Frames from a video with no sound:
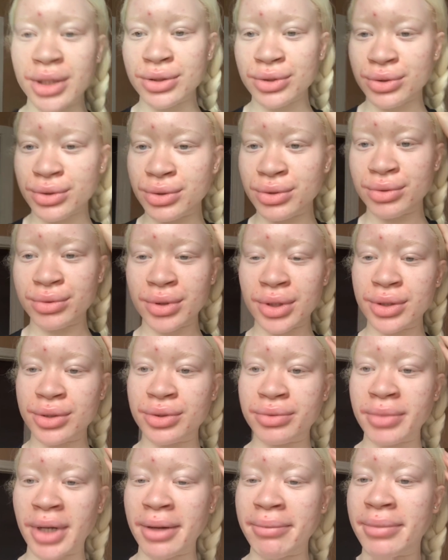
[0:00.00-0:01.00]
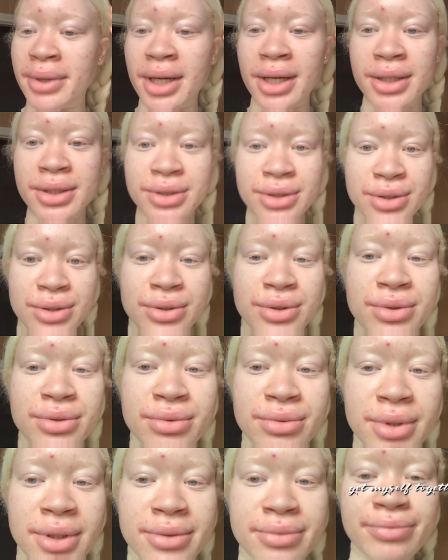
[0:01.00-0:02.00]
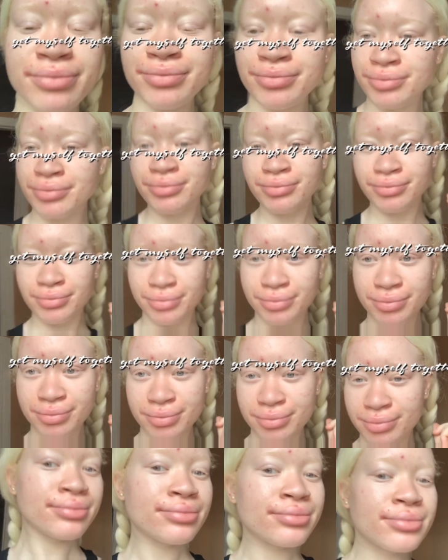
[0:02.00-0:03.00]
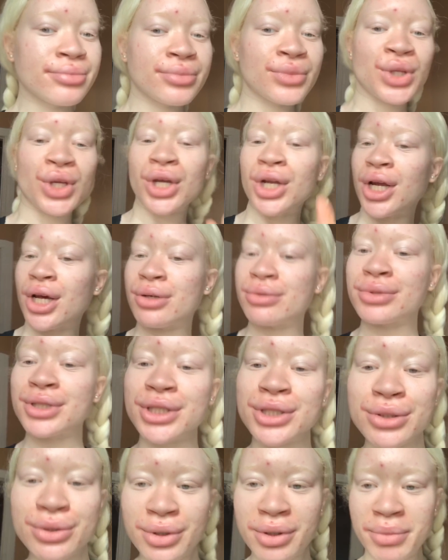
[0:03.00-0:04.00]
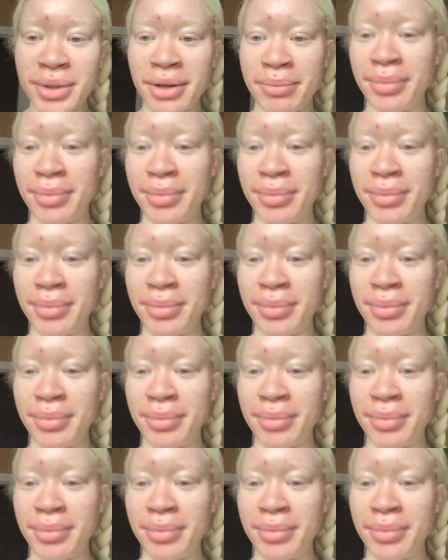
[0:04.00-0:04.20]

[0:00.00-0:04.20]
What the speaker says: to do my best to, this is gonna be a